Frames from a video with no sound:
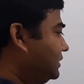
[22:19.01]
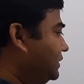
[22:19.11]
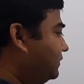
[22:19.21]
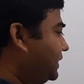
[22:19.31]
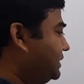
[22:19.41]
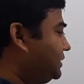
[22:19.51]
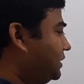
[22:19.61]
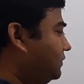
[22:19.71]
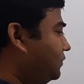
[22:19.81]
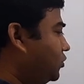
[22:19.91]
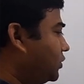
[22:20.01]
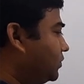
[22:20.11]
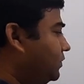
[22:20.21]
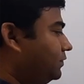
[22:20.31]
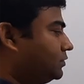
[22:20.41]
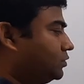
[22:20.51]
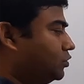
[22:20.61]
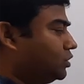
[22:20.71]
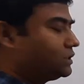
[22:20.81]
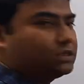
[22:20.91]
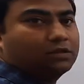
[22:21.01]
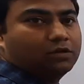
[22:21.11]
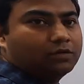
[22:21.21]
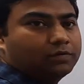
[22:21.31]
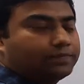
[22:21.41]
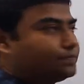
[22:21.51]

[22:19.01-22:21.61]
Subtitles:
differential form of Gauss's law.